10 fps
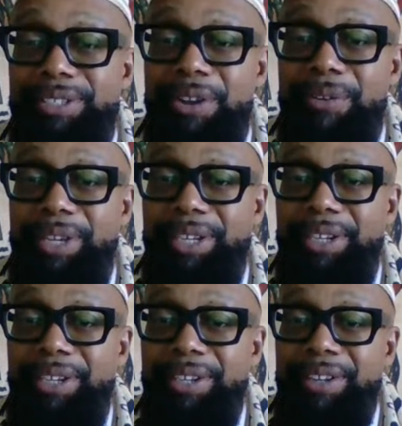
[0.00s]
going.
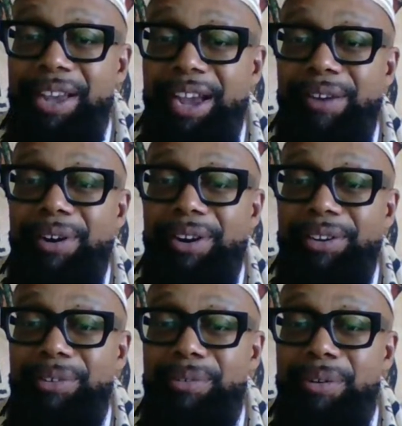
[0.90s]
How are
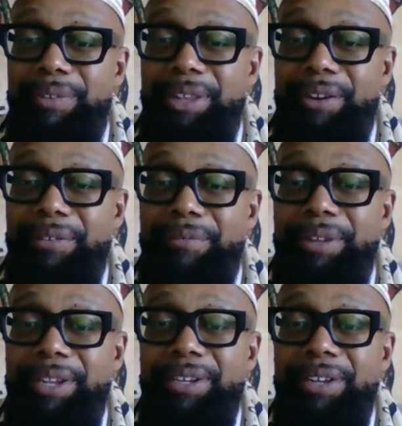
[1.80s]
you over there in
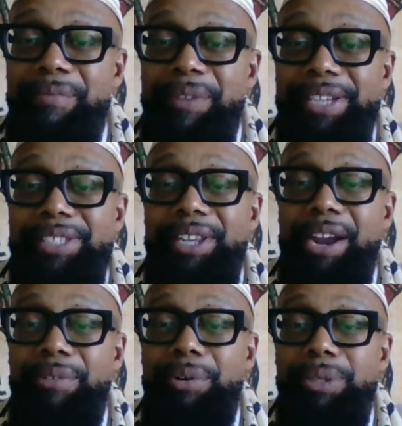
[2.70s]
Flint? I see
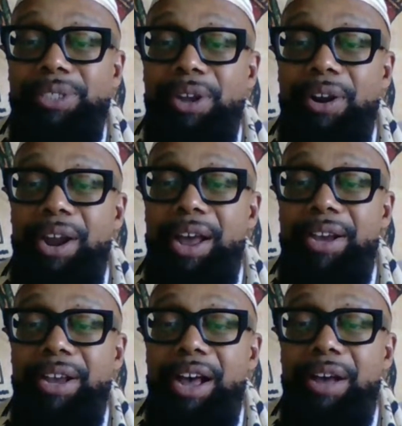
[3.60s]
Heruasar
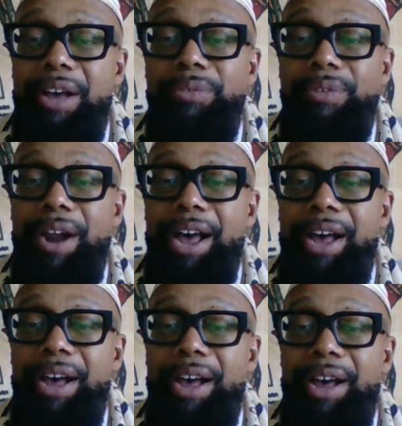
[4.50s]
Ankh Amun
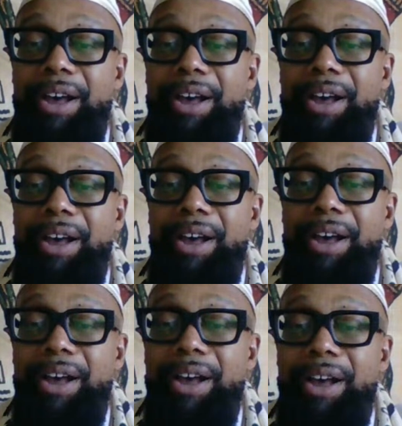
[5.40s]
Ra, who is
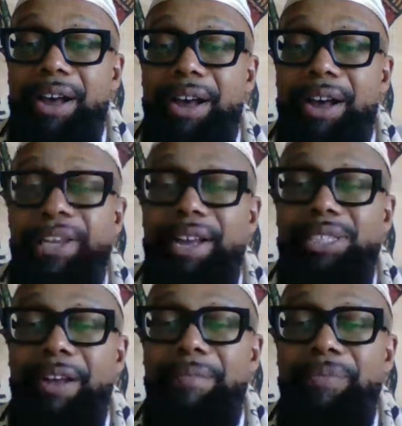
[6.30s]
joining us
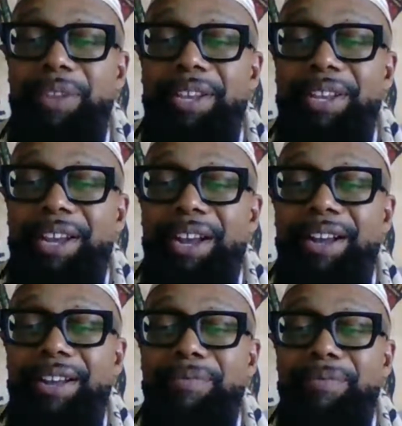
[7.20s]
from
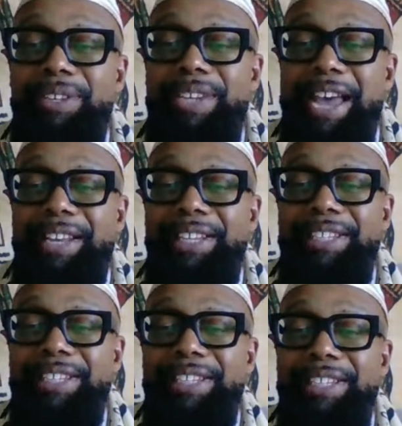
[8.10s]

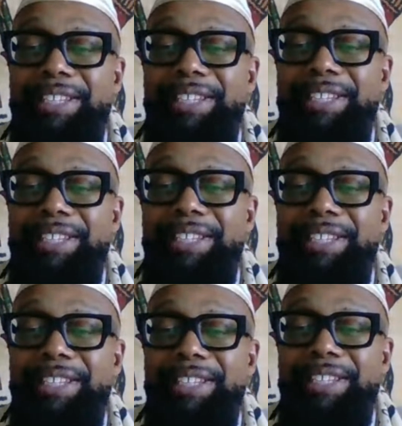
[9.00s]
Dallas, Texas.
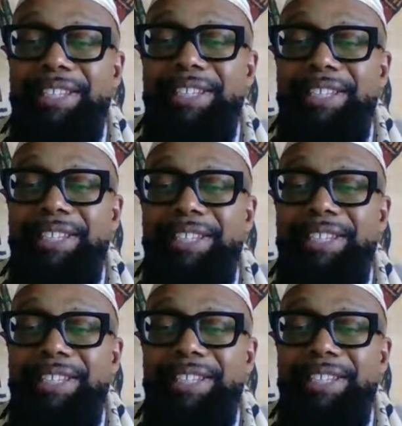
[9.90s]
Ankh and Ma'at to
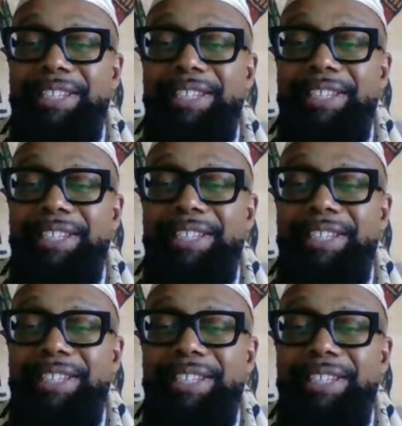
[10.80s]
you.
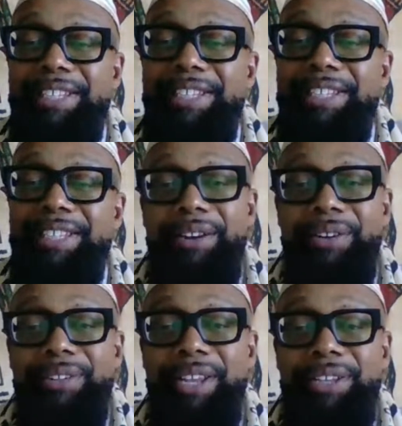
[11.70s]
I'm so
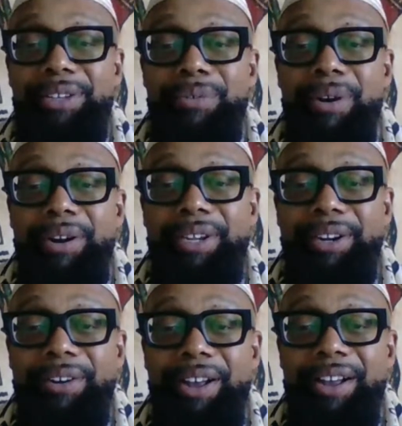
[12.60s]
honored that you are
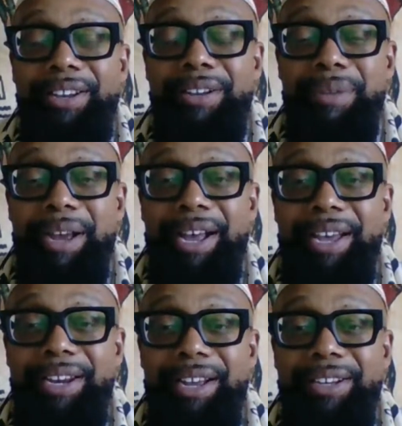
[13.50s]
here. Ankh and
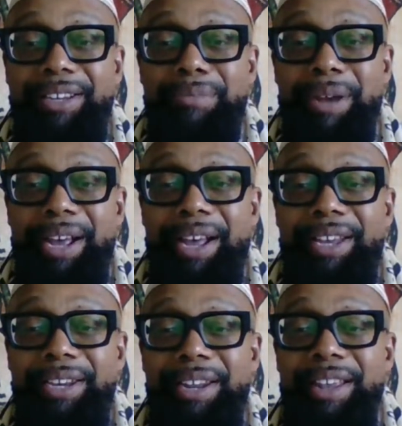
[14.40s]

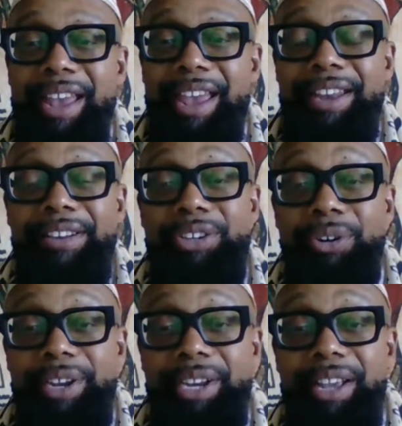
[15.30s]
Ma'at. And
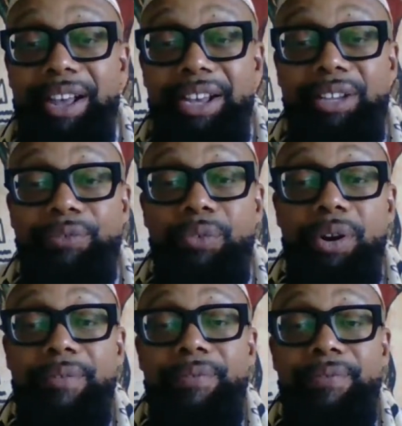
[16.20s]
joining us for
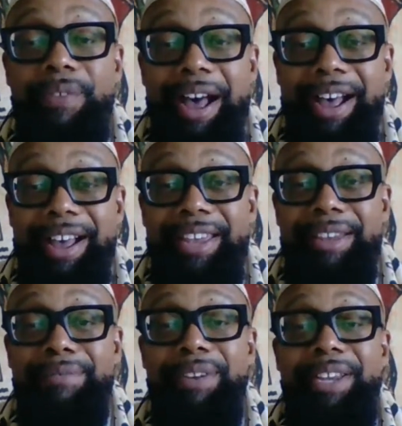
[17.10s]

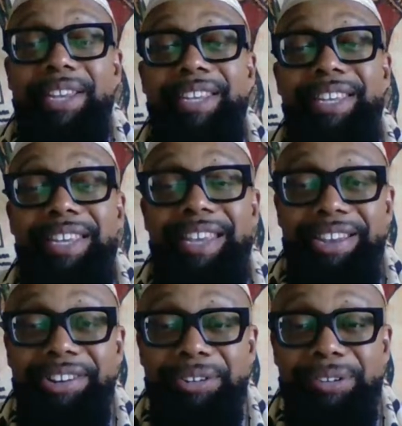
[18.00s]
5
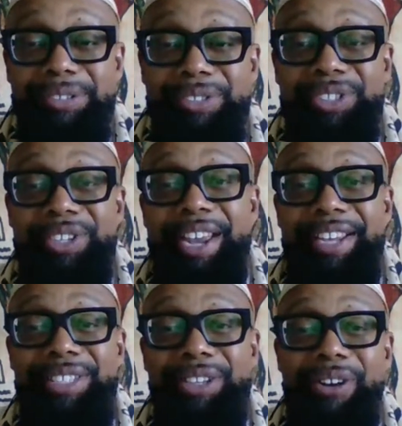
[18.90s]
years.
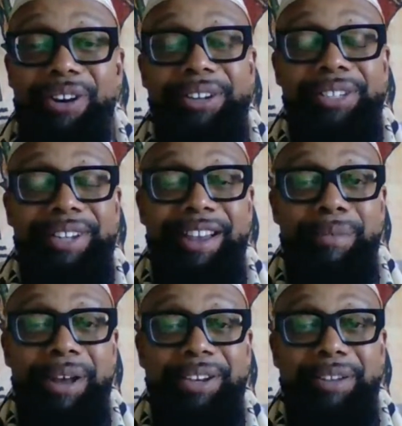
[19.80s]
Nice long time.
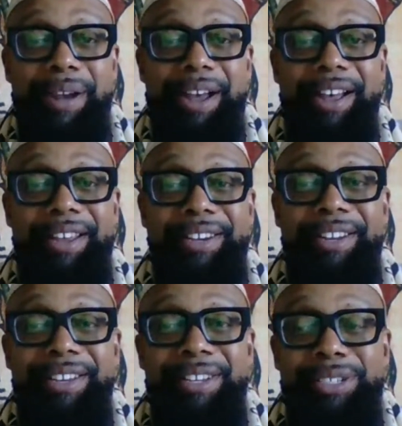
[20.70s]
Ankh and Ma'at
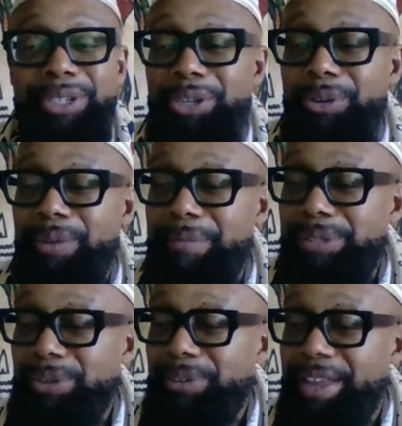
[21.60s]
to you. I'm
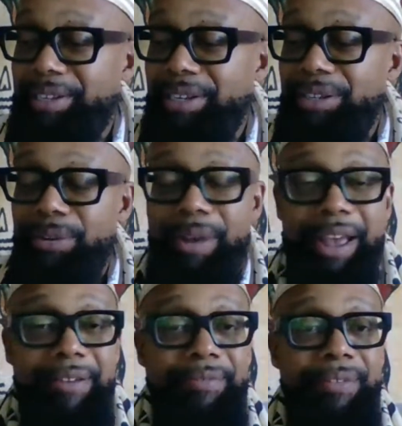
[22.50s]
so glad that you
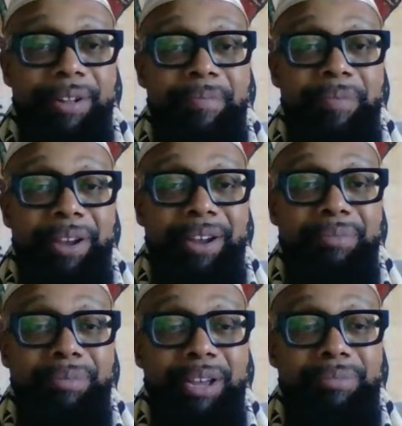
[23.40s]
have
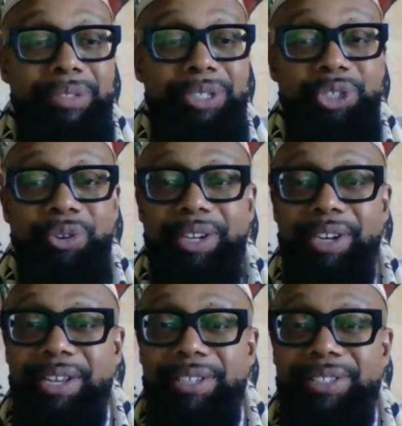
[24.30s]
come to join
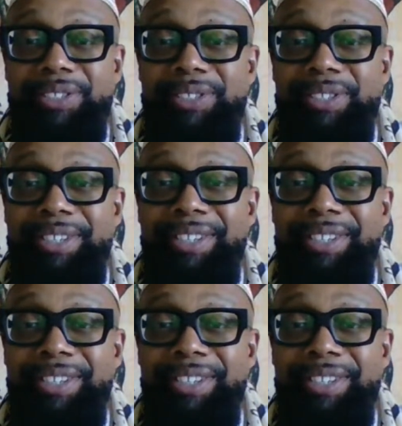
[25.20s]
us.